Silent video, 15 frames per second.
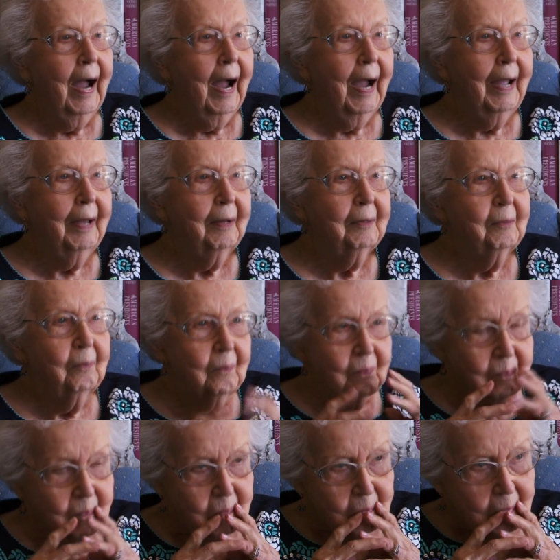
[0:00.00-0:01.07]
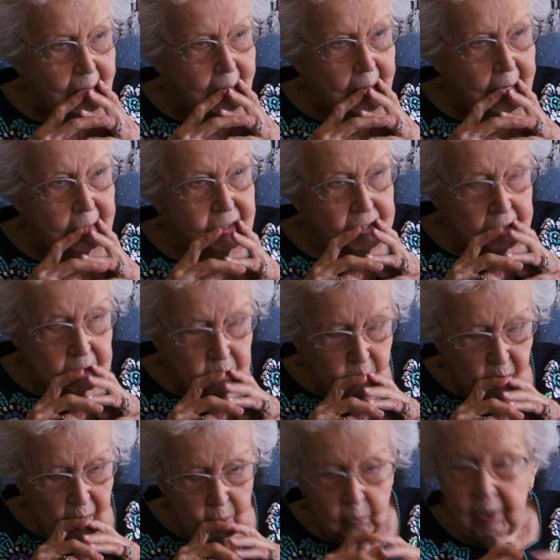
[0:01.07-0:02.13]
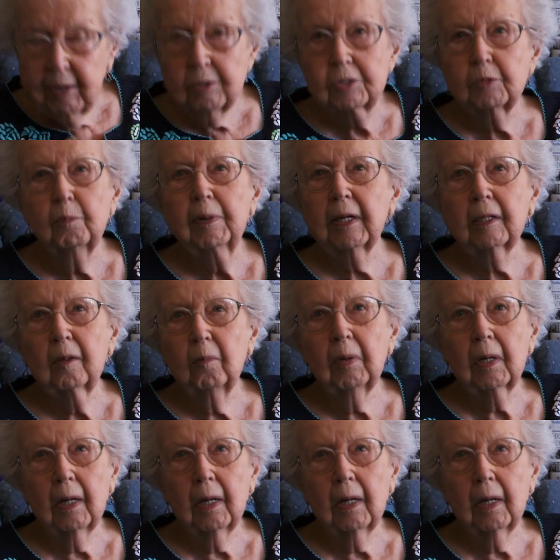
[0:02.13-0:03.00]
I had in sixth grade, we used to pick up a